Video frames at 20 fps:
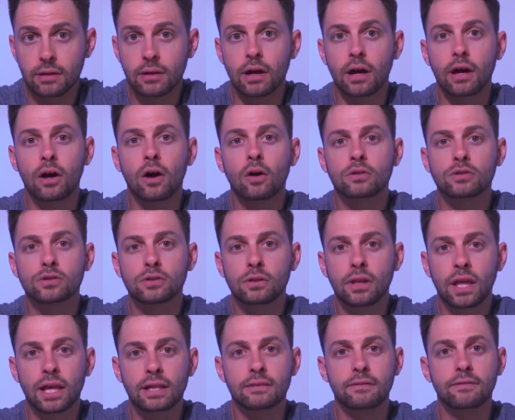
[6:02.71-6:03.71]
I also
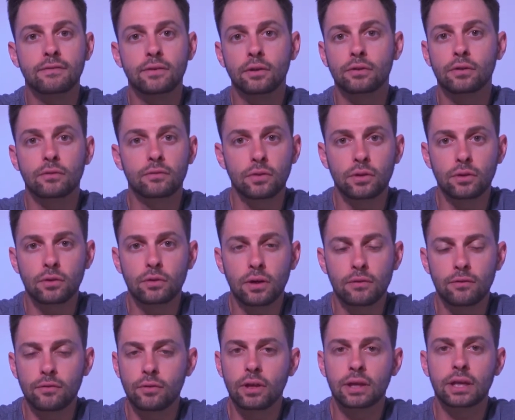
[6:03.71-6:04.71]
like the field of view. I
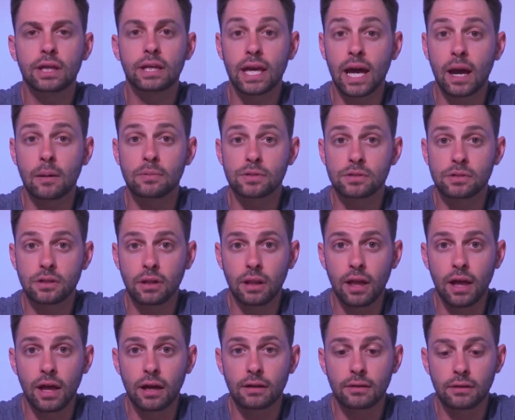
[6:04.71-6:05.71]
feel like it captures a
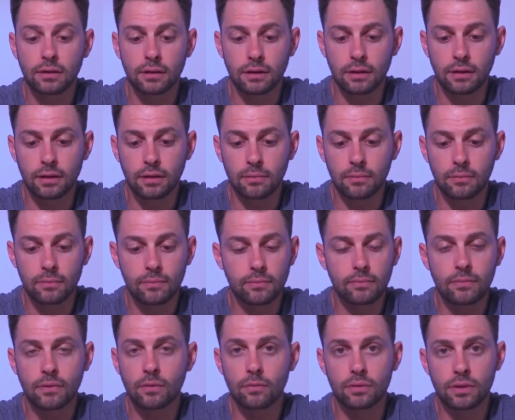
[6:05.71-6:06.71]
lot
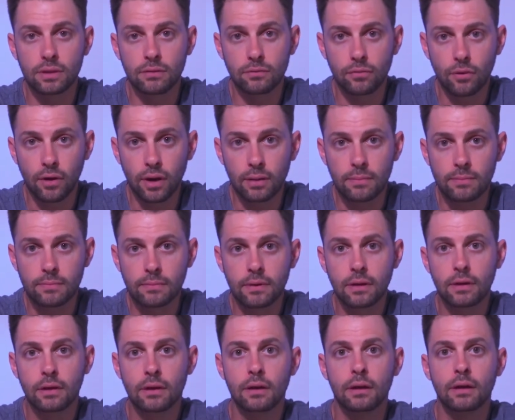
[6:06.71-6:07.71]
within frame.
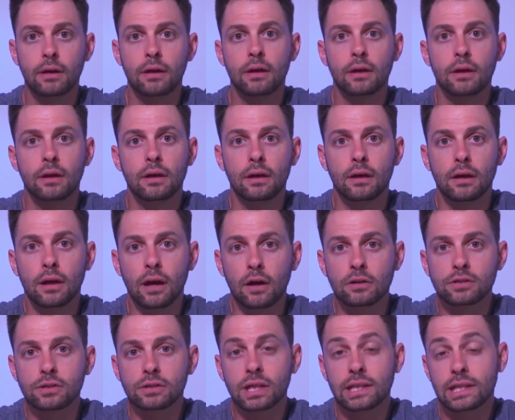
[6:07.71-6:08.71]
I
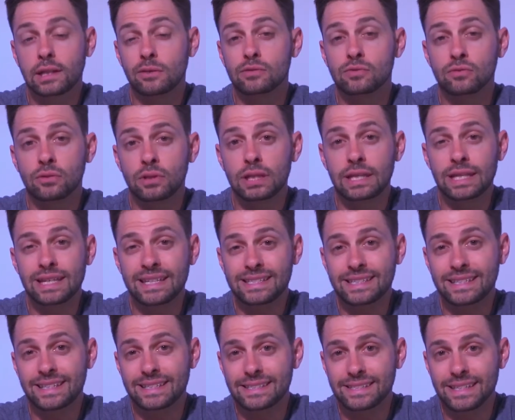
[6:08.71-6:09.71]
also like that it was really easy
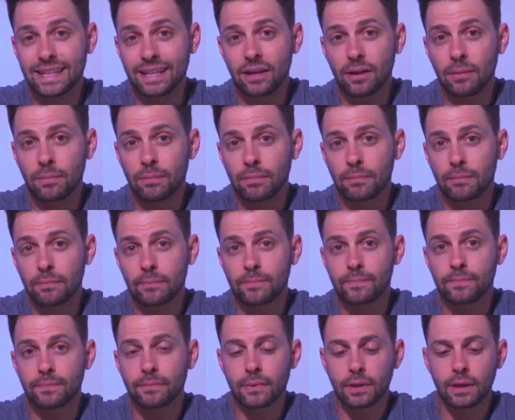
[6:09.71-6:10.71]
to set up,
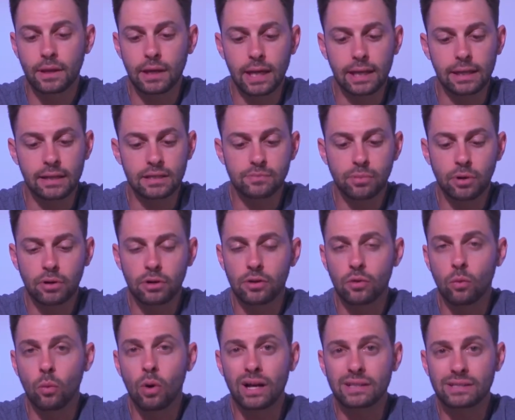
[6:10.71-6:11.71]
and it's part of
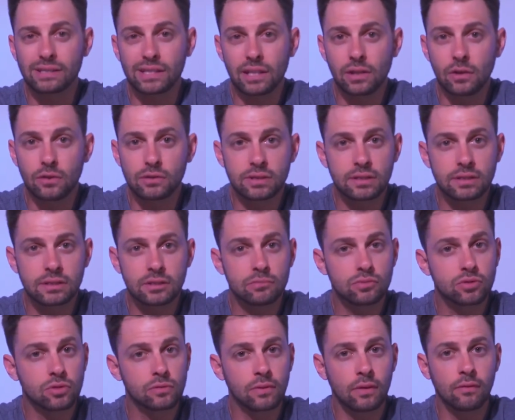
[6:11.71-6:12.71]
the Wyze ecosystem.
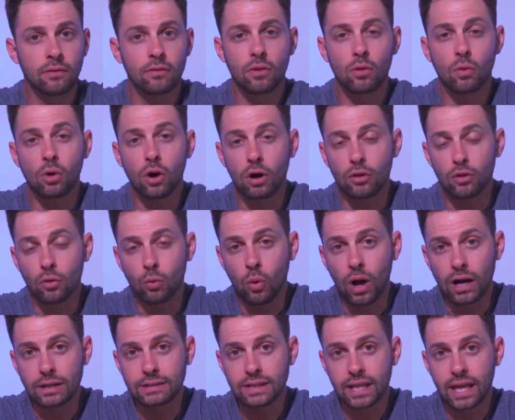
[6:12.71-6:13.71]
So if you have other
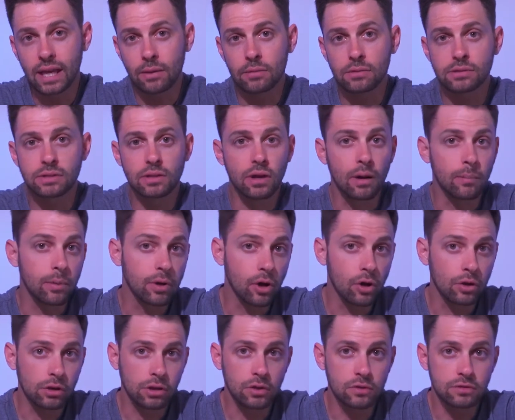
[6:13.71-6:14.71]
Wyze cameras, I'm
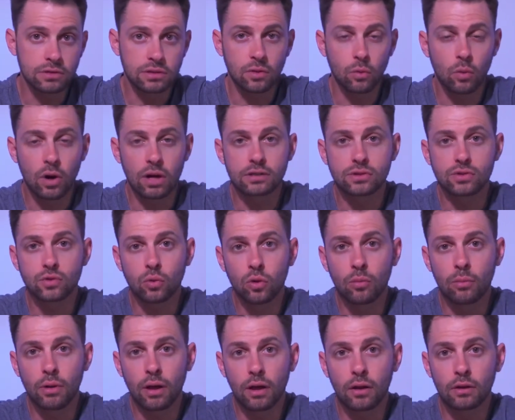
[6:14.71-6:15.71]
currently using the Wyze
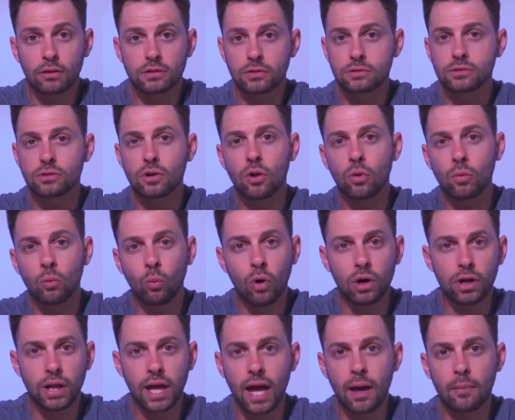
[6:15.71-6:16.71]
doorbell. So it's all in
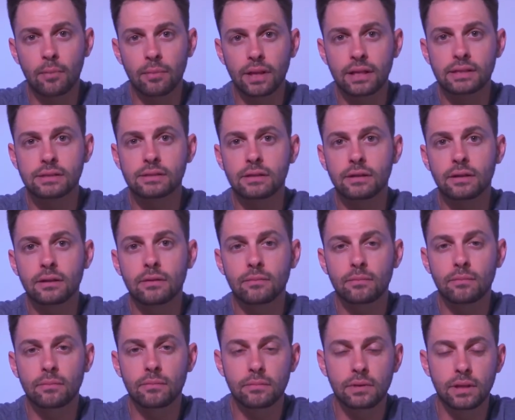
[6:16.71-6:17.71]
one app, and that's a
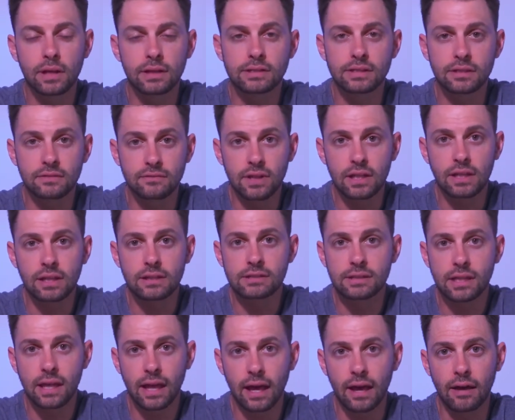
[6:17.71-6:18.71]
nice convenience
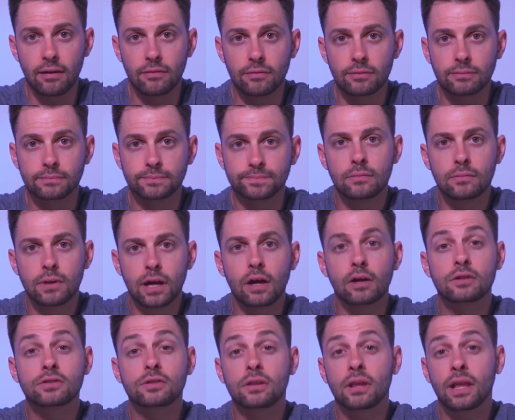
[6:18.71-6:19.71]
to have. I
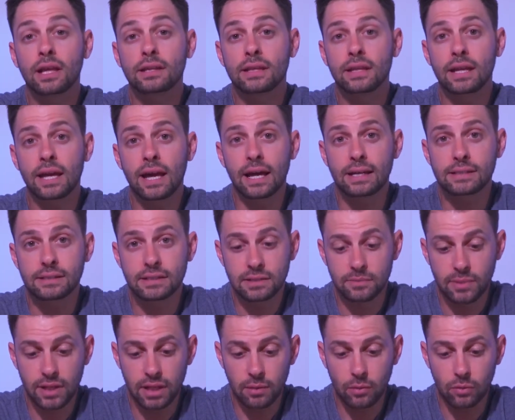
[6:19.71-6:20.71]
also like that it has
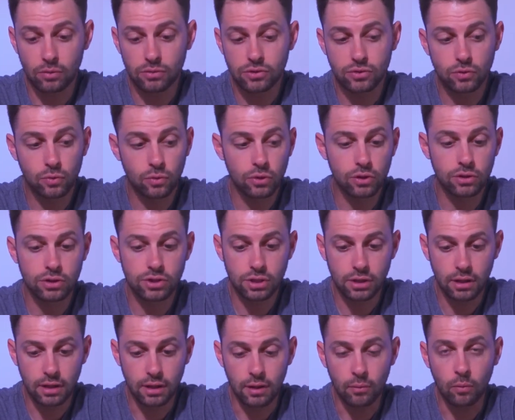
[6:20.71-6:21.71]
expandable storage
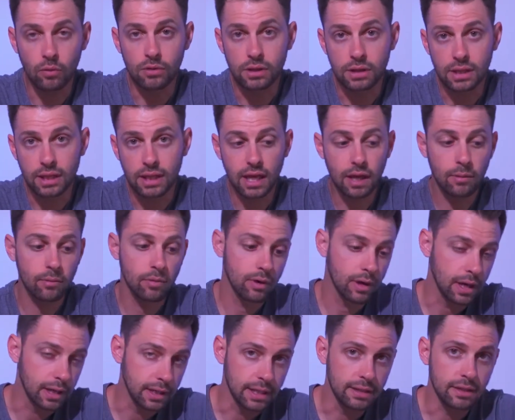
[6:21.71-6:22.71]
within the camera
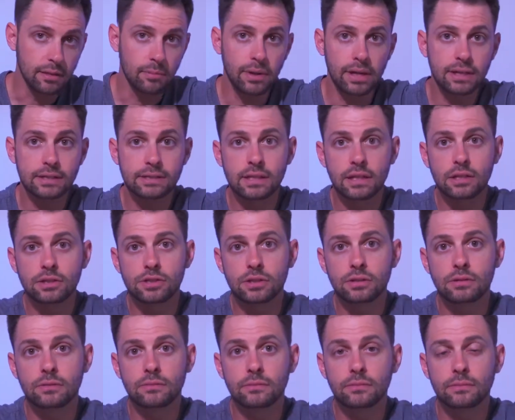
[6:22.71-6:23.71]
and in the base
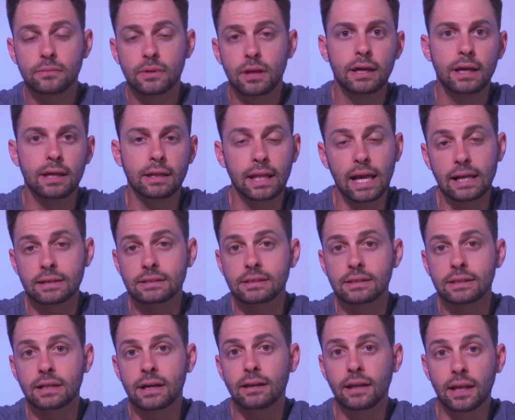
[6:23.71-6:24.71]
station. And
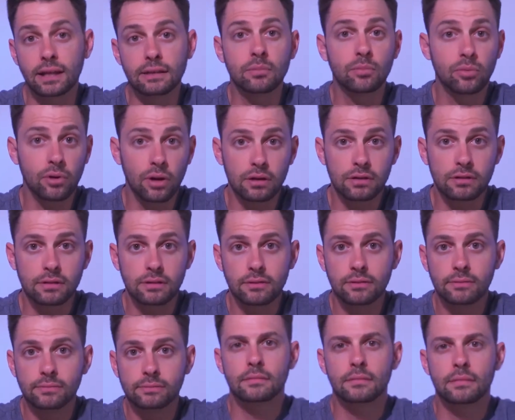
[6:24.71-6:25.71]
lastly, I like the price.
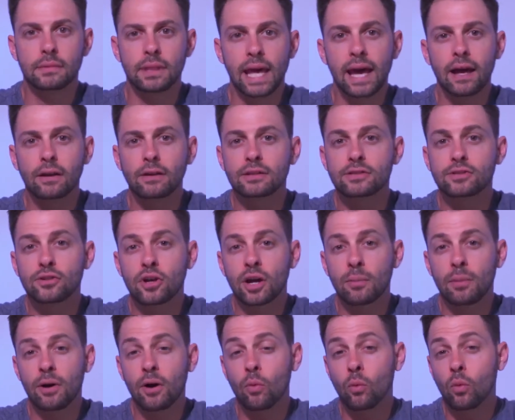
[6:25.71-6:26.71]
Now let's talk
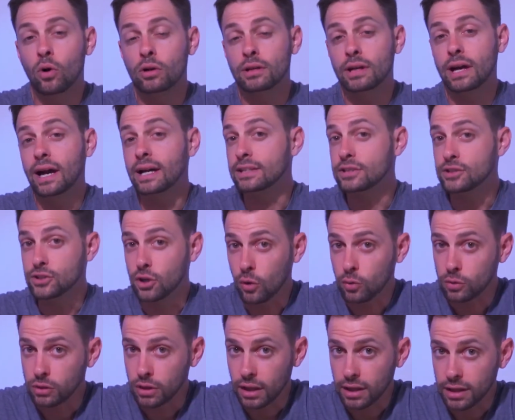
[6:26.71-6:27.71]
about what I
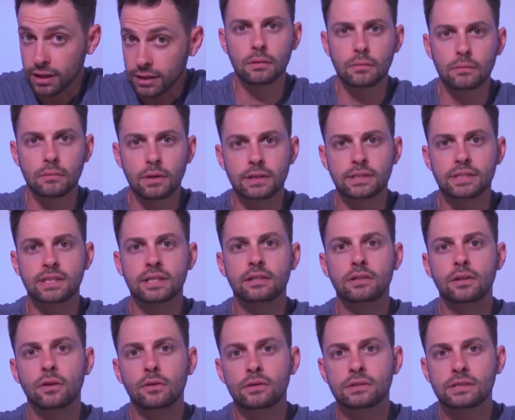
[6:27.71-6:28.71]
don't like. I did
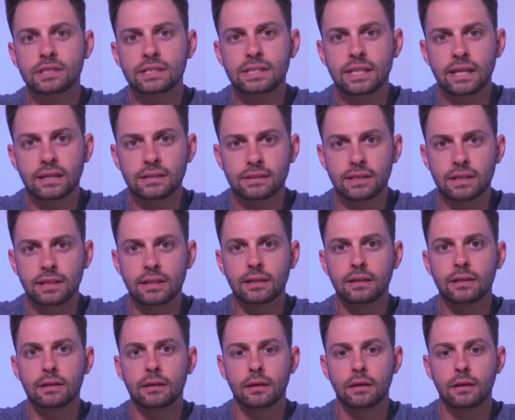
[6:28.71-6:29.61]
notice in testing,